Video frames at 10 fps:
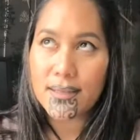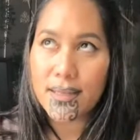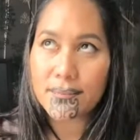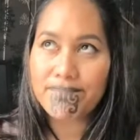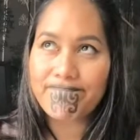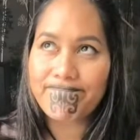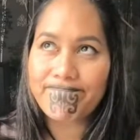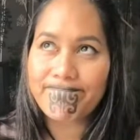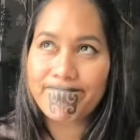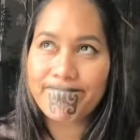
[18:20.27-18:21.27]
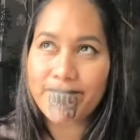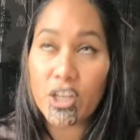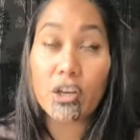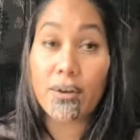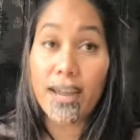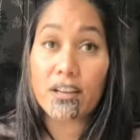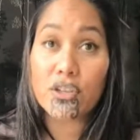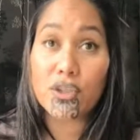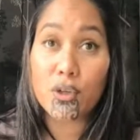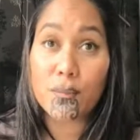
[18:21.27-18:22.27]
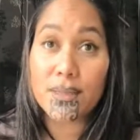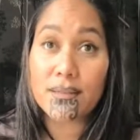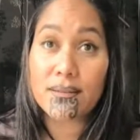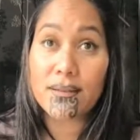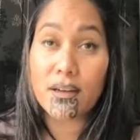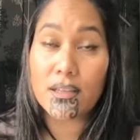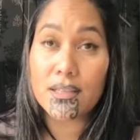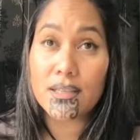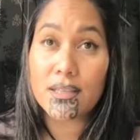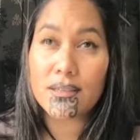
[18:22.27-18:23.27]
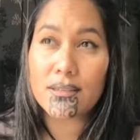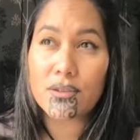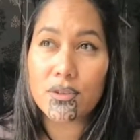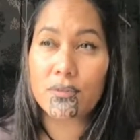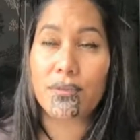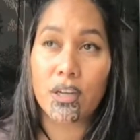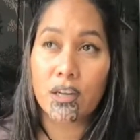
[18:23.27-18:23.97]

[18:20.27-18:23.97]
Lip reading: how to determine, is sort of